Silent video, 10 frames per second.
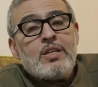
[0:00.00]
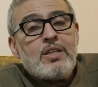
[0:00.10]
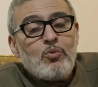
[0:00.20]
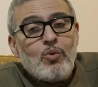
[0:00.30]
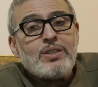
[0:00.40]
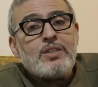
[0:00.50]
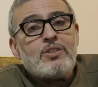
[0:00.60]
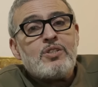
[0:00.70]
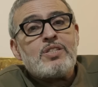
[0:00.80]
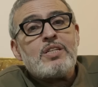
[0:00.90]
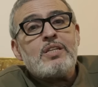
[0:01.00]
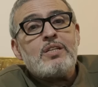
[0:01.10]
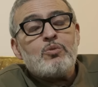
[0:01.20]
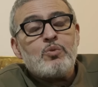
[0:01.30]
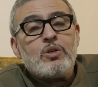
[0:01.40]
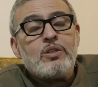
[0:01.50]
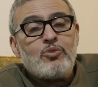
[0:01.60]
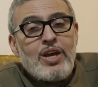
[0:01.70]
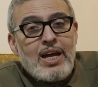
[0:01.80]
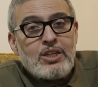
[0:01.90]
They wanted to see world
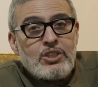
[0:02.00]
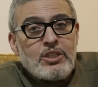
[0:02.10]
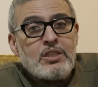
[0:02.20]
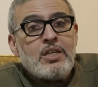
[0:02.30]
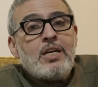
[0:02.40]
reaction.